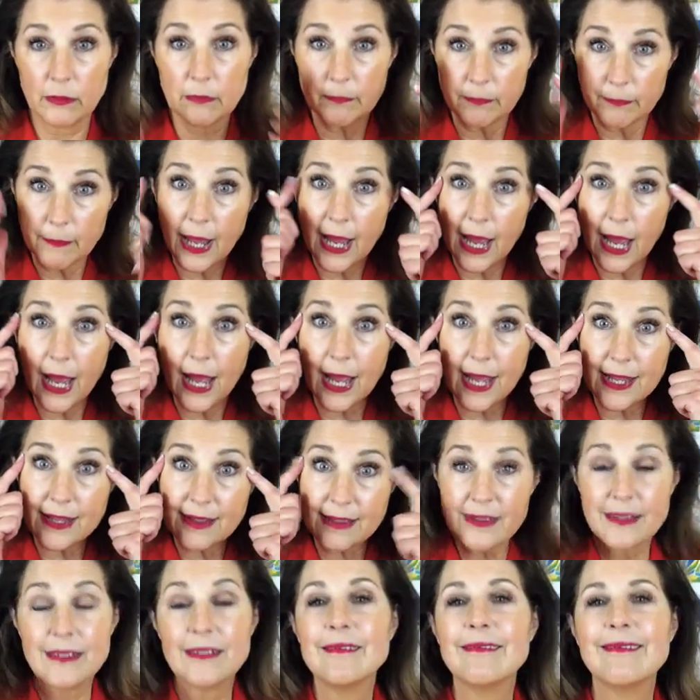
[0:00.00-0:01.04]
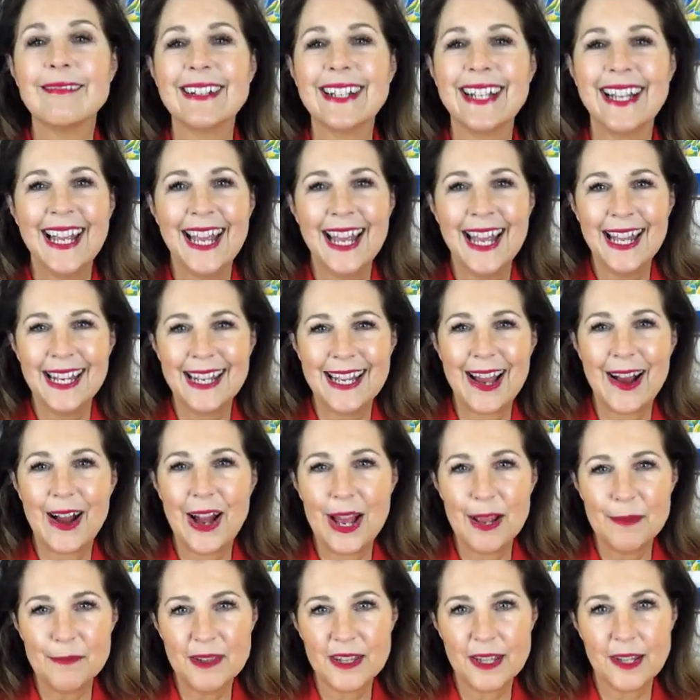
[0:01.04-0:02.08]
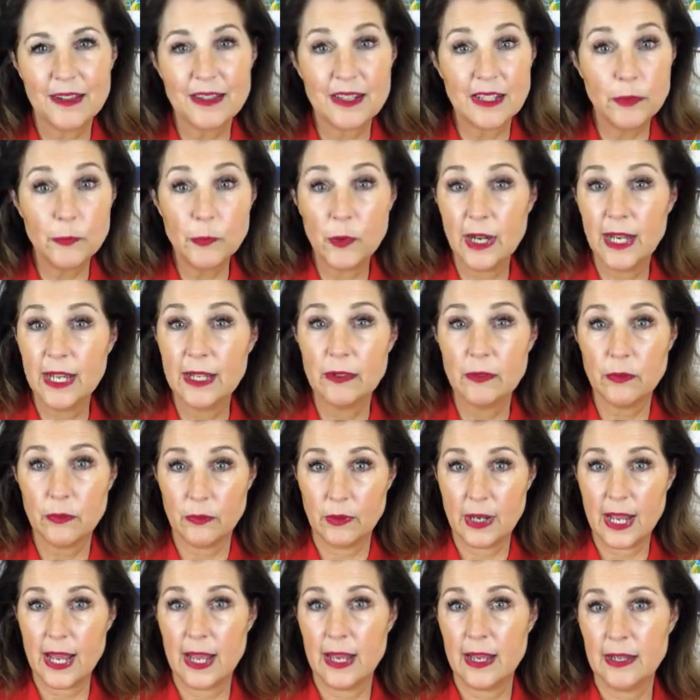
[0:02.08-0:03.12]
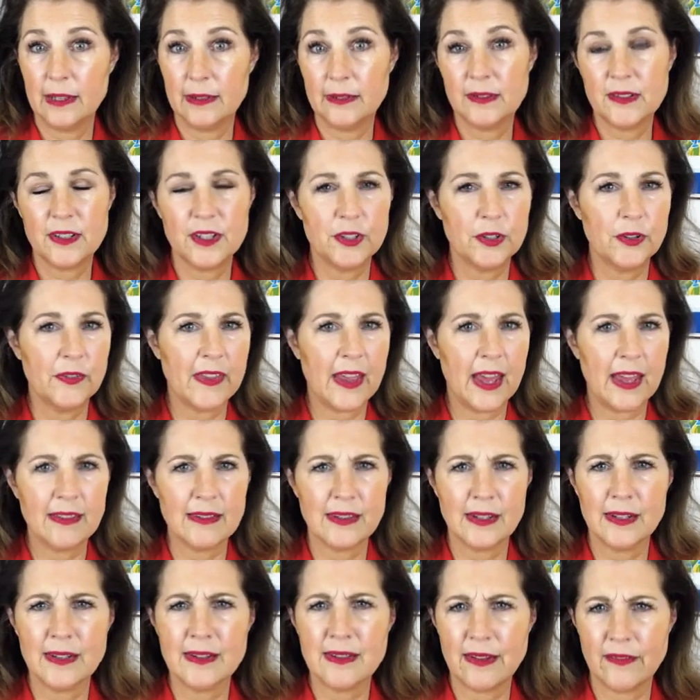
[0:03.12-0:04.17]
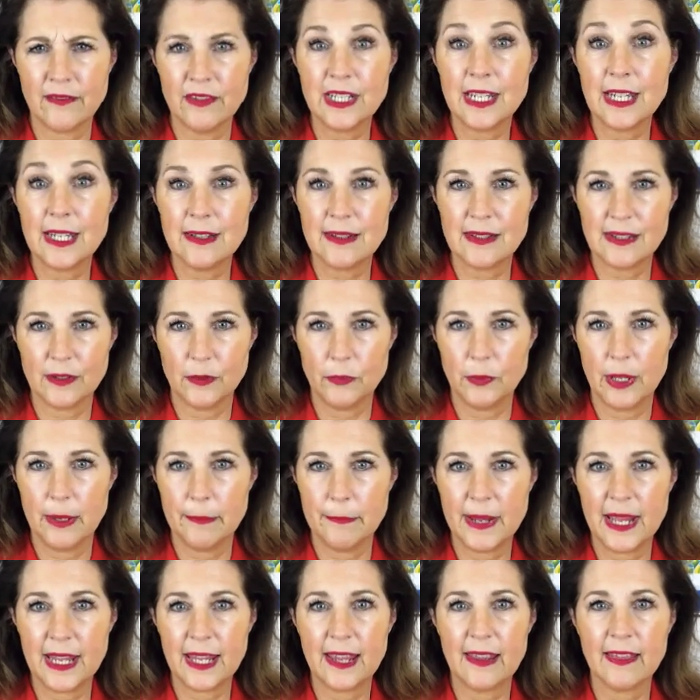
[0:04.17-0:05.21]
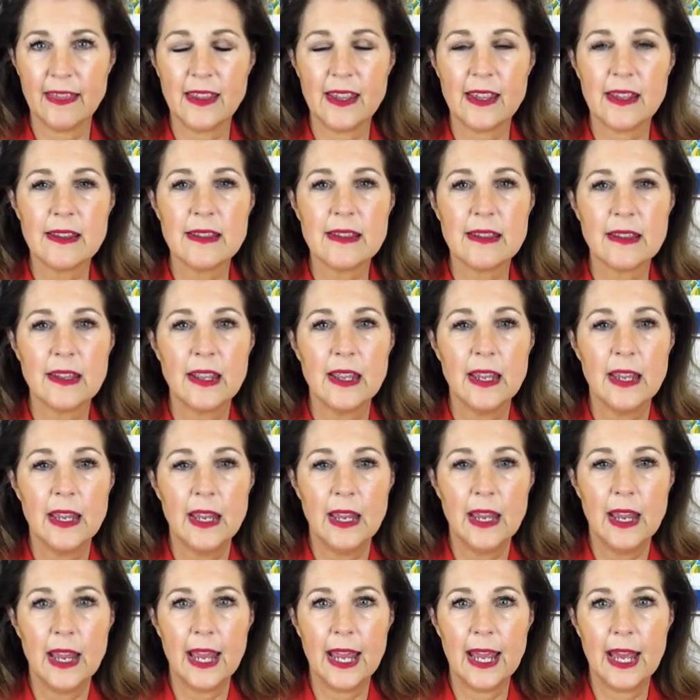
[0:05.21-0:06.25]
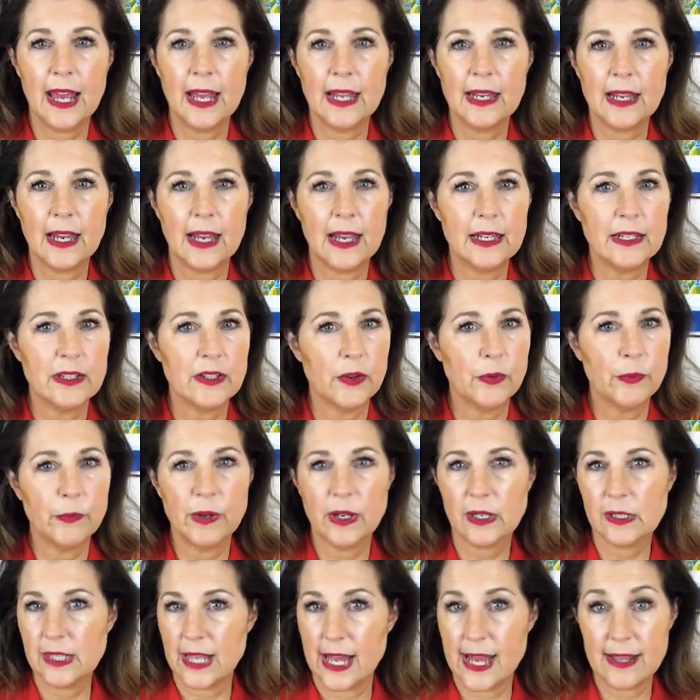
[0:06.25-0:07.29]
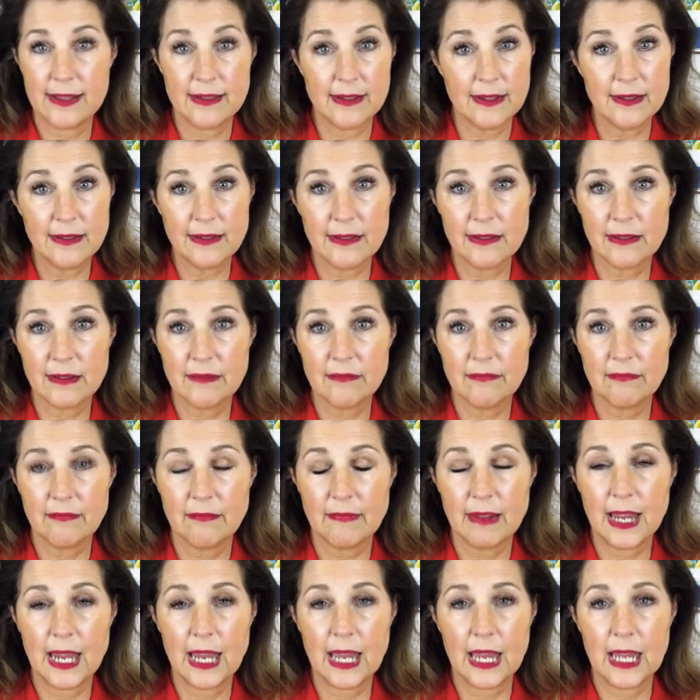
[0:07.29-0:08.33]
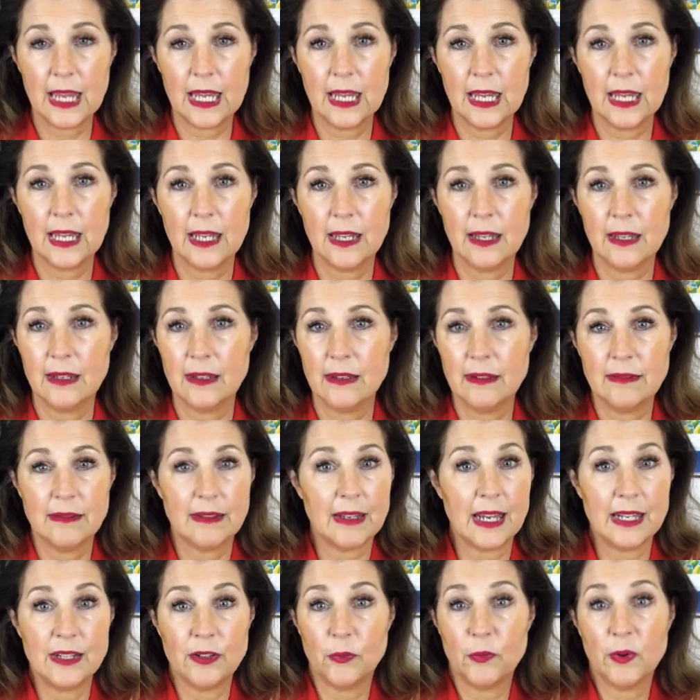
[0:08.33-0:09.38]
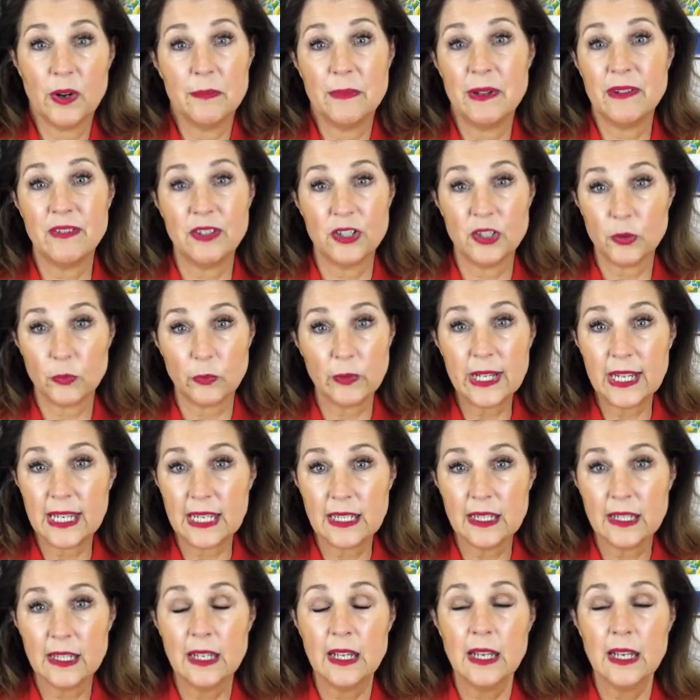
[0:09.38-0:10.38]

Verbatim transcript: My eyes. Now, I'm sixty-one, uh, it's two thousand seventeen still while I'm making this, and I don't wear glasses, and I don't wear them even to read.